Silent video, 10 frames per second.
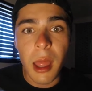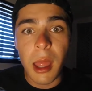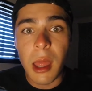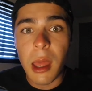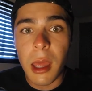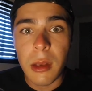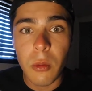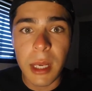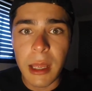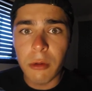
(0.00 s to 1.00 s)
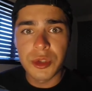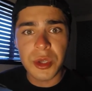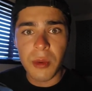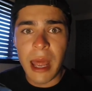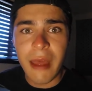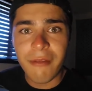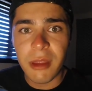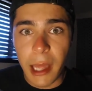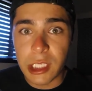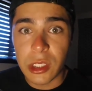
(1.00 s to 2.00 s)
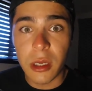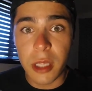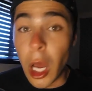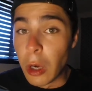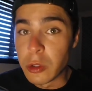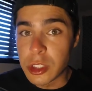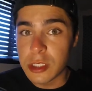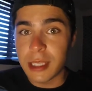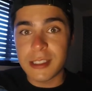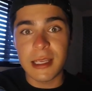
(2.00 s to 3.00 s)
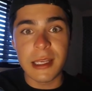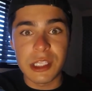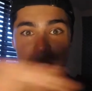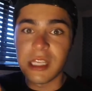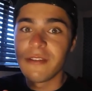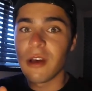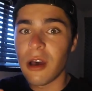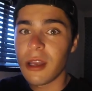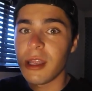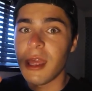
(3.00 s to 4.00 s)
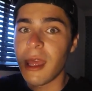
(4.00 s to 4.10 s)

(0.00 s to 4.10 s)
And when I was arriving, I saw a coach that said Geneva on it.